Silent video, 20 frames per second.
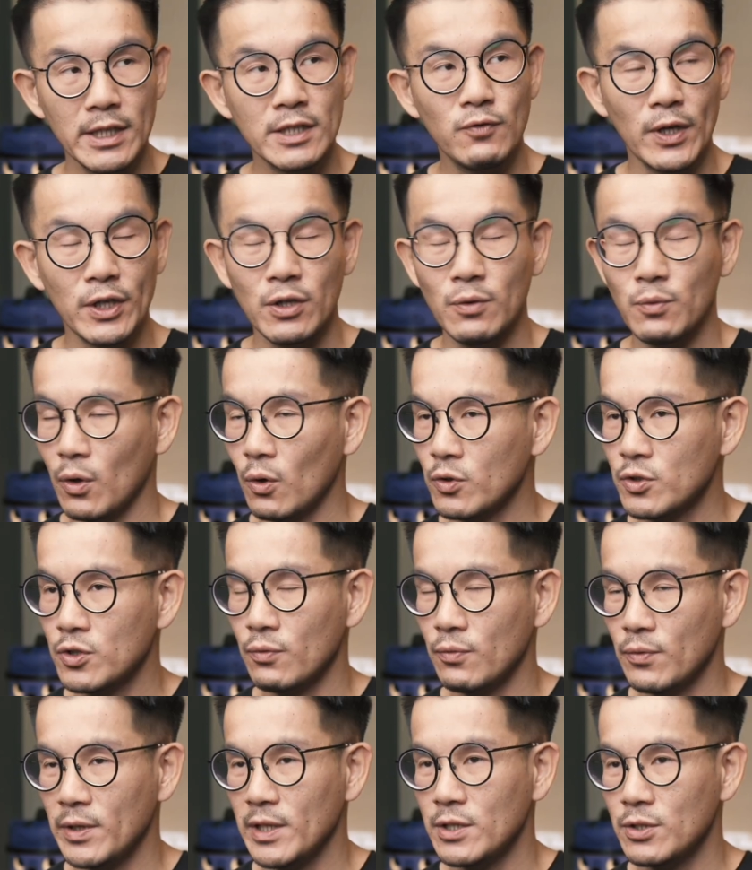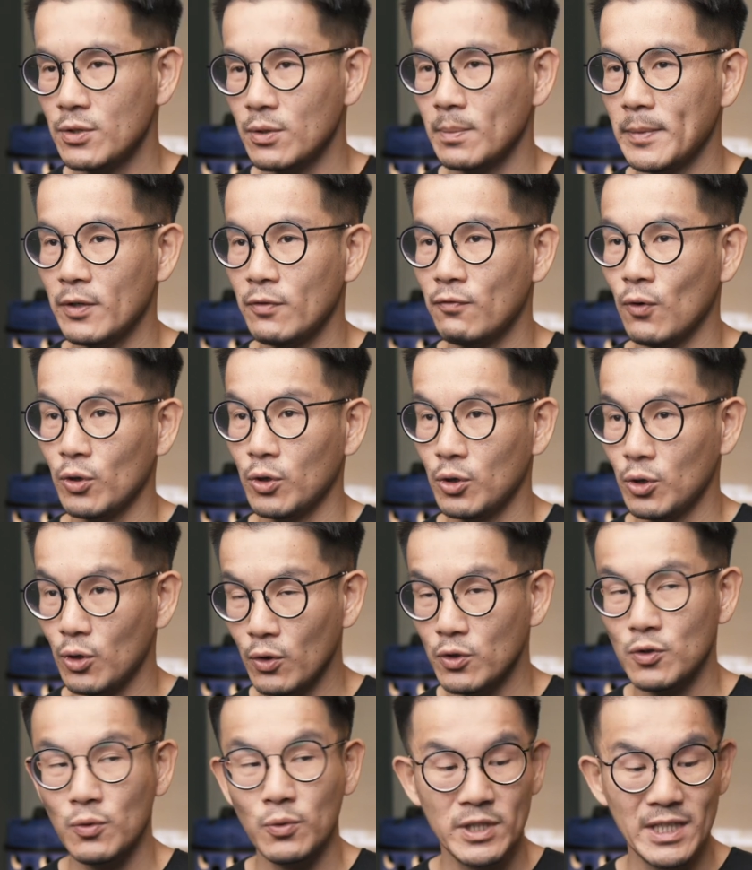this vacuum also really suitable for
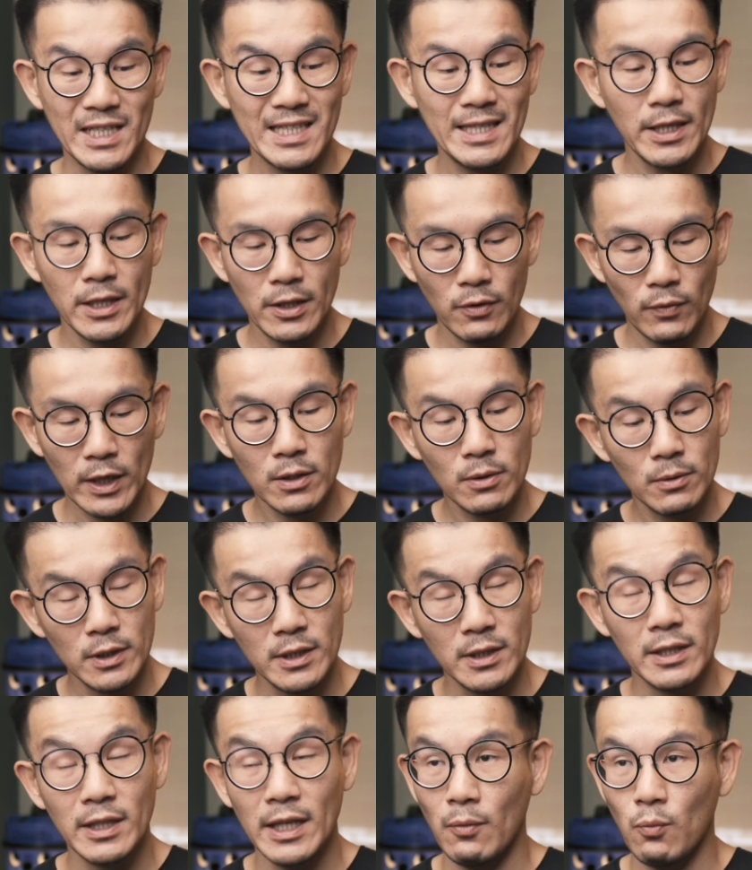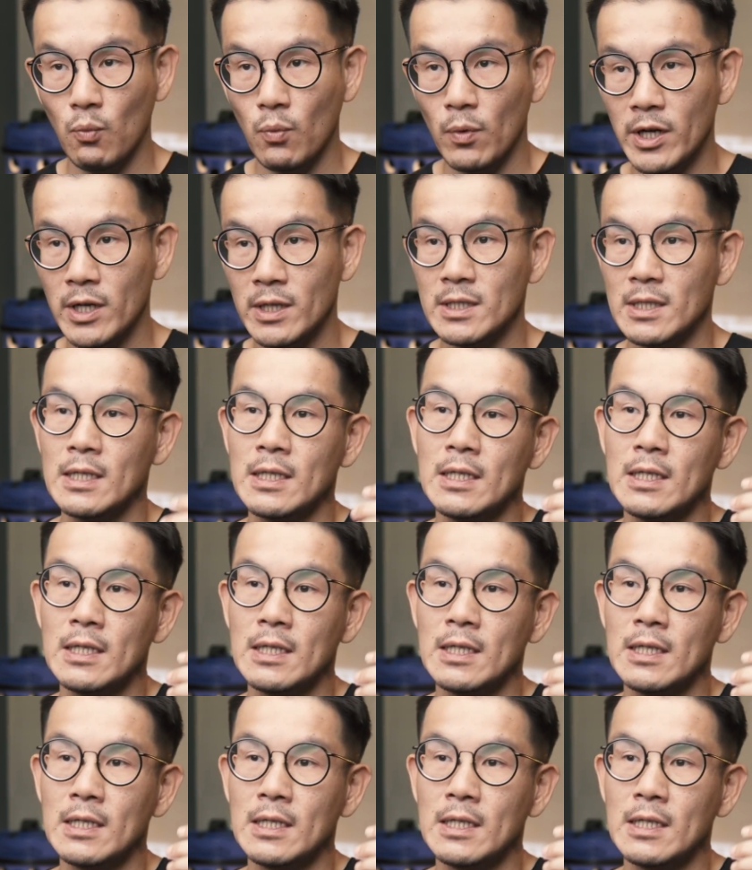those who just need a vacuum cleaner that works